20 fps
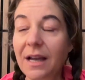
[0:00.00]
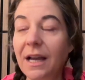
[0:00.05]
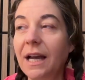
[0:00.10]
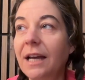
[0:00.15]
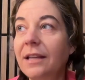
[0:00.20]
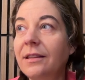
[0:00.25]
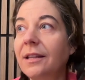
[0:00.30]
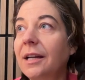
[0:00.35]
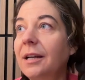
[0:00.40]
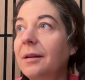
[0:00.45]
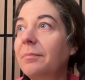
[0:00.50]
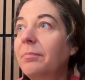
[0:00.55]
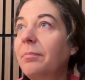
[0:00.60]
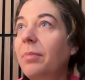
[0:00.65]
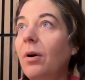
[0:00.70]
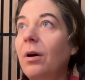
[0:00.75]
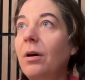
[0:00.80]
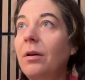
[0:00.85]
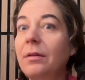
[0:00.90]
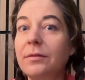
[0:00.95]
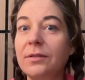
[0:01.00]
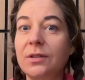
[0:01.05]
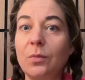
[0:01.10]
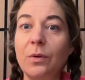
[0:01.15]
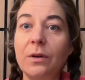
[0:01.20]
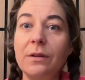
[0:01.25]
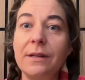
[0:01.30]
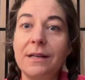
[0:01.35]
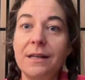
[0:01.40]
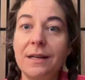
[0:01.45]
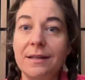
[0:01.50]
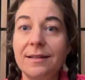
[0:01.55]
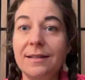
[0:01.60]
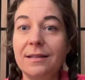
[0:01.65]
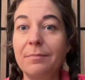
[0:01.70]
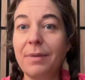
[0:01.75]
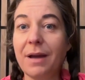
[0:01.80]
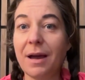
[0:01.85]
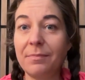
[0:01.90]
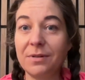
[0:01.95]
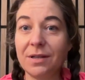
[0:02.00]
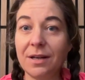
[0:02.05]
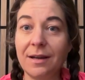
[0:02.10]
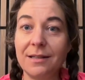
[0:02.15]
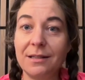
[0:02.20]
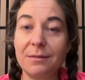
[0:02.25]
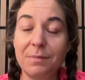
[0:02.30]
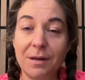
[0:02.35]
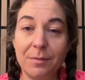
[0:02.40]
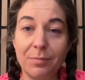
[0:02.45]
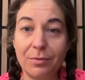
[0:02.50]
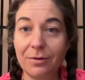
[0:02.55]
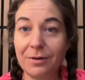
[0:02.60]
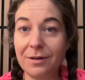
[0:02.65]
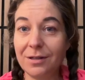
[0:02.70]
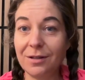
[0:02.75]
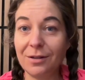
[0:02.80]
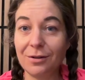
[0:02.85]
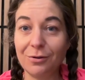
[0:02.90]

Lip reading: And like Paul's willingness to baptize people into the